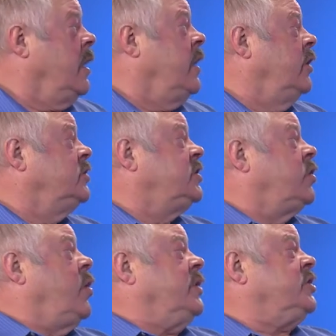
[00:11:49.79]
Here's the
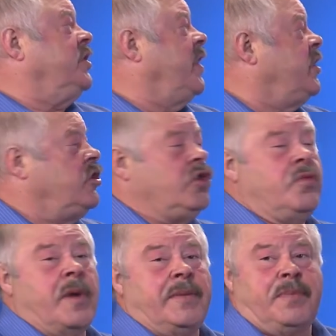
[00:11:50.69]
question that you
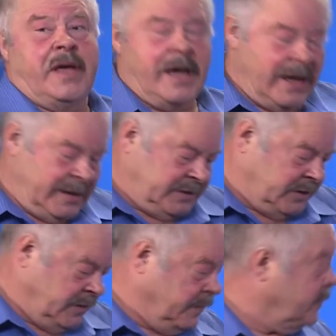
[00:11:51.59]
might be asked.